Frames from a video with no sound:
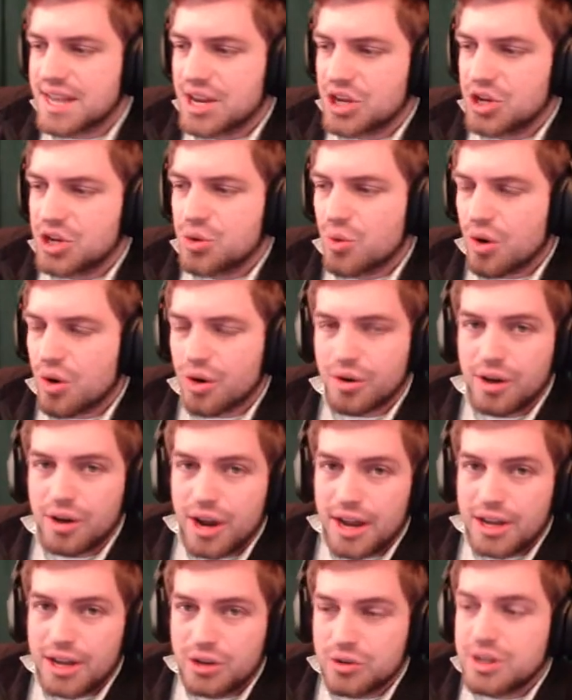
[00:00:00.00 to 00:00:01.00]
is that you are,
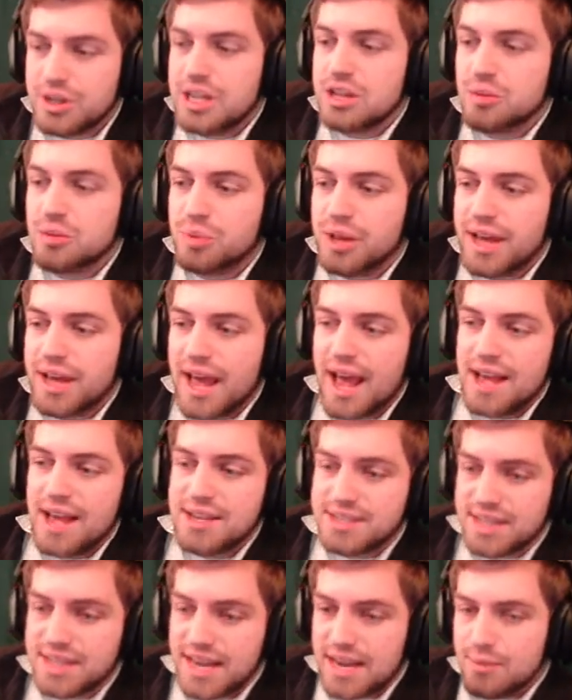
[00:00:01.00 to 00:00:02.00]
you can either play
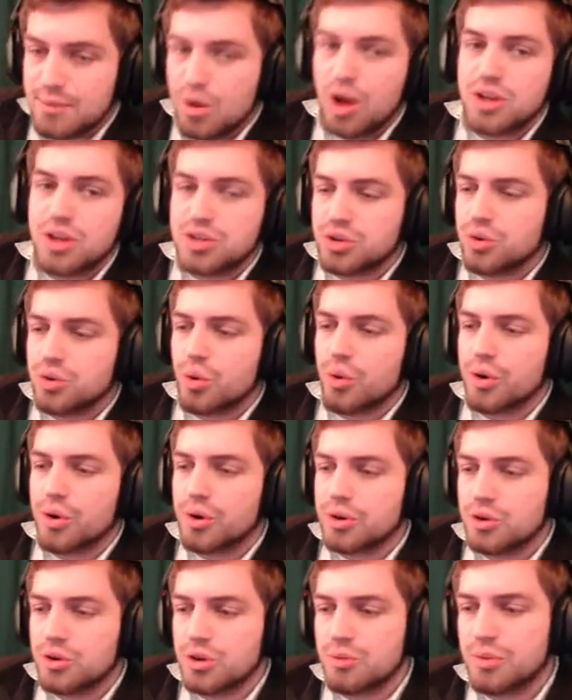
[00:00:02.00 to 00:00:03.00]
as a monster
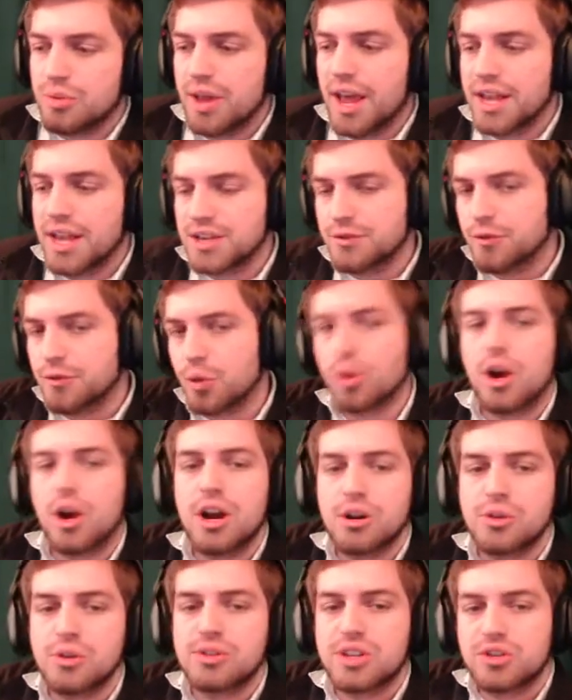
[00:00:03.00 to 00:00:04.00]
or you can play as four
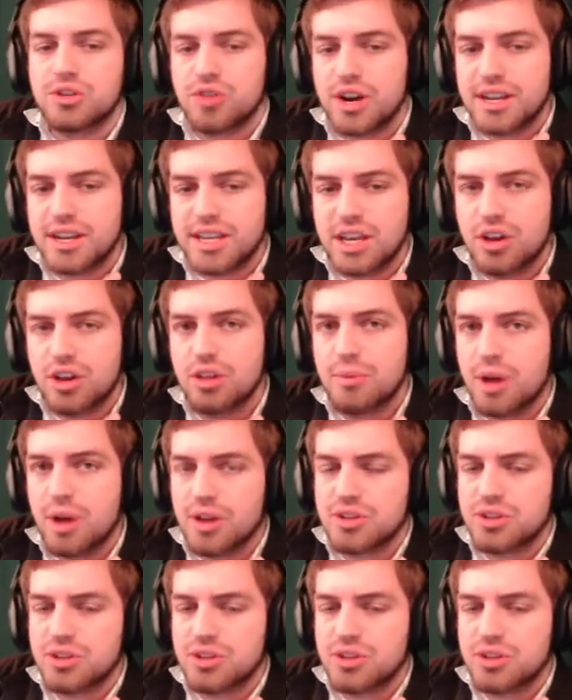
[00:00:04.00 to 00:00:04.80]
hunters that try to kill the